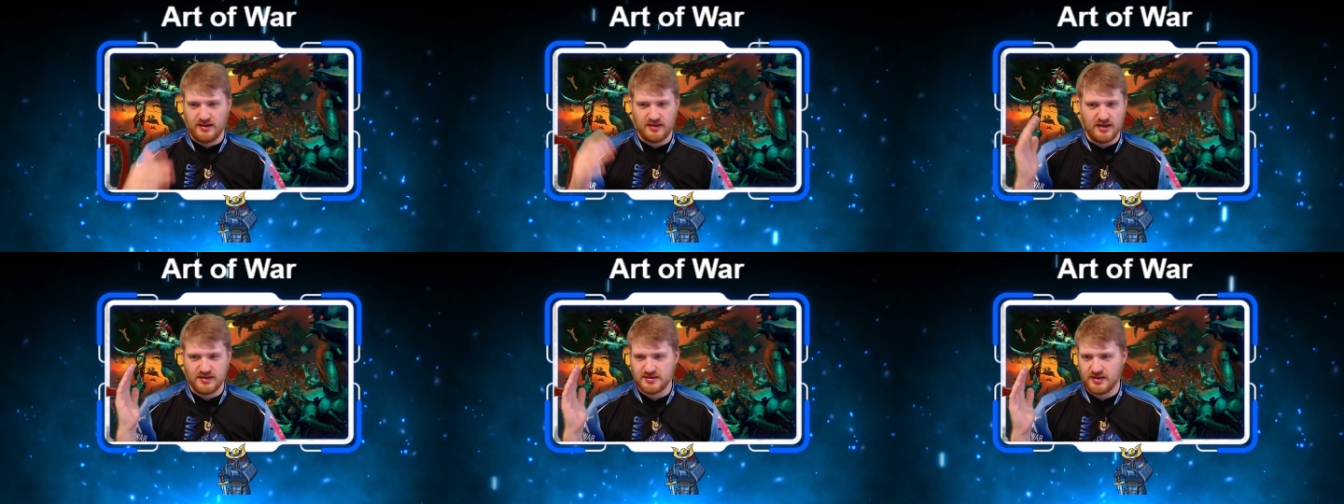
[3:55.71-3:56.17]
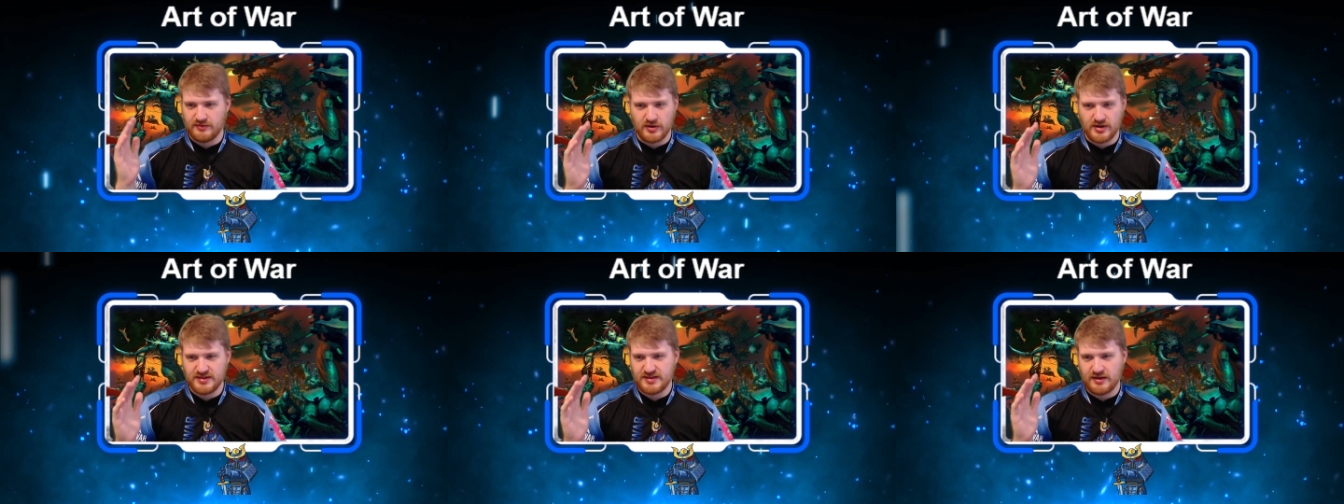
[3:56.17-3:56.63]
things left, right,
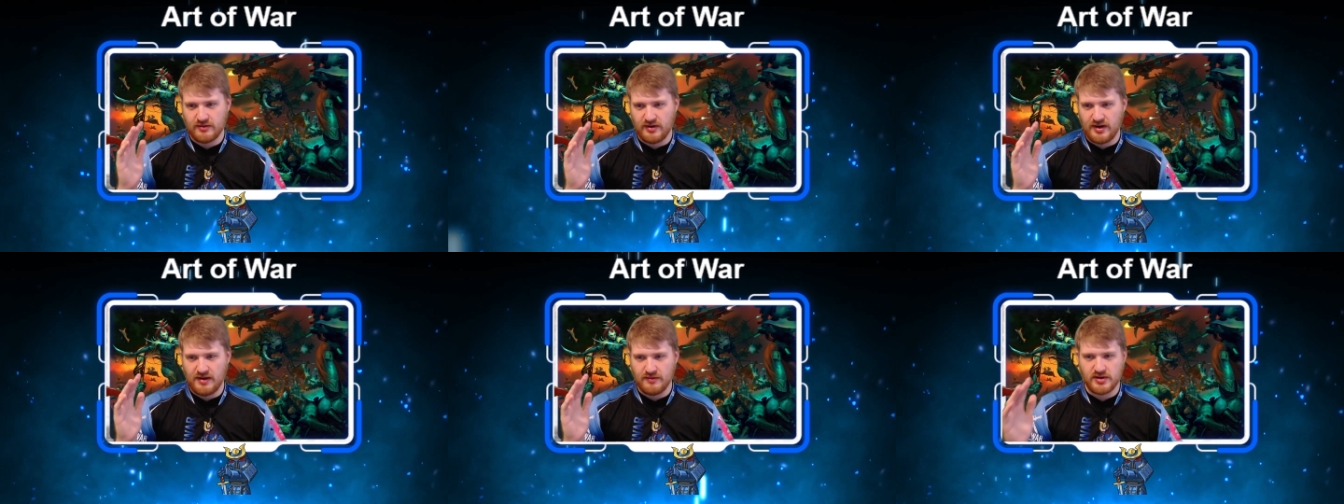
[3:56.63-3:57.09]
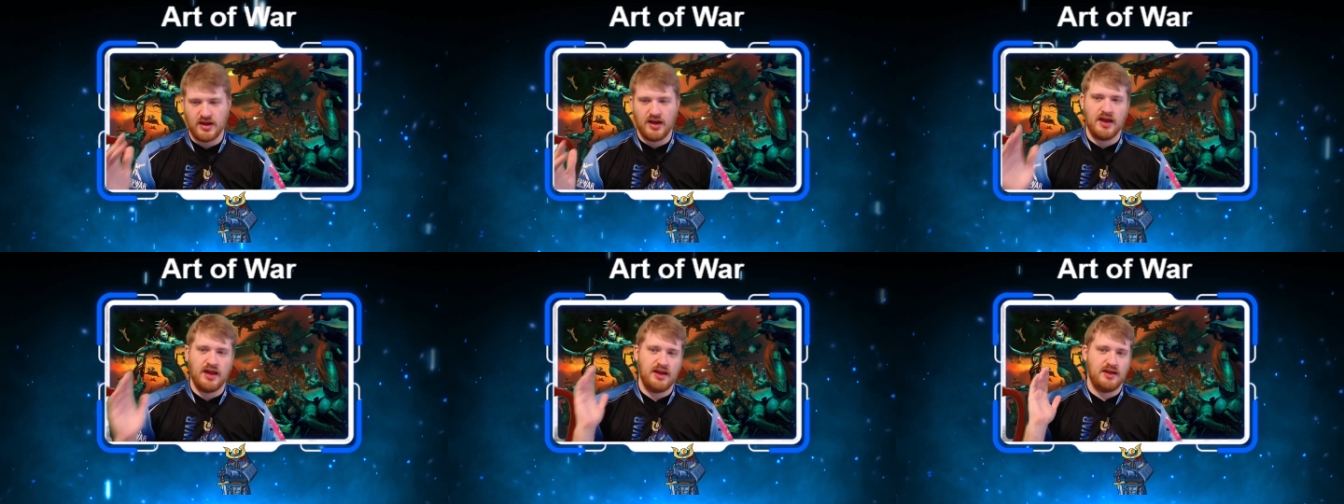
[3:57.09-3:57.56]
and center and never
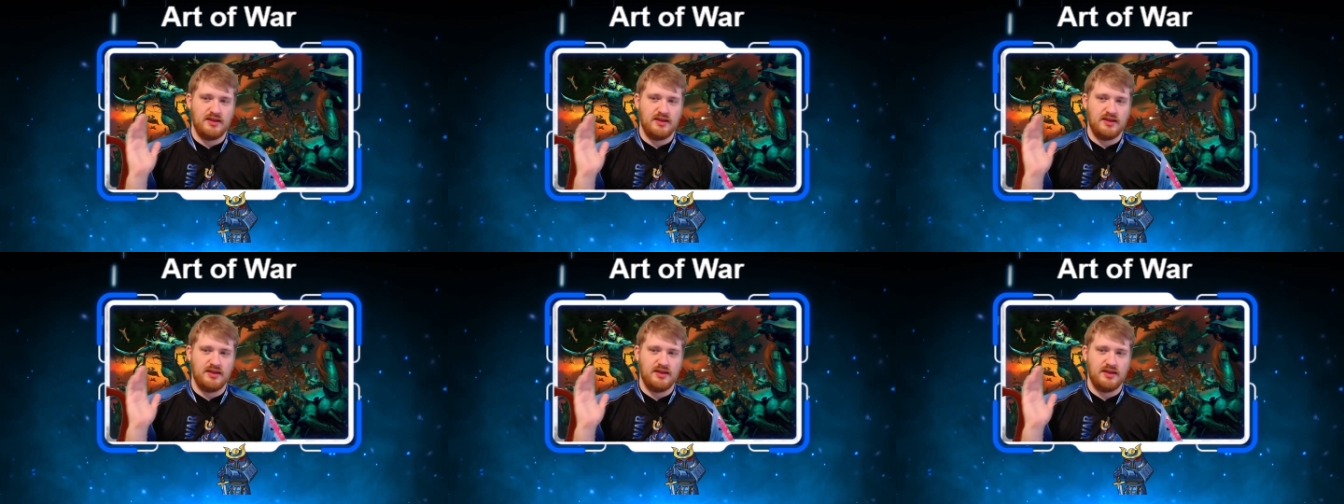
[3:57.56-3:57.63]
dying.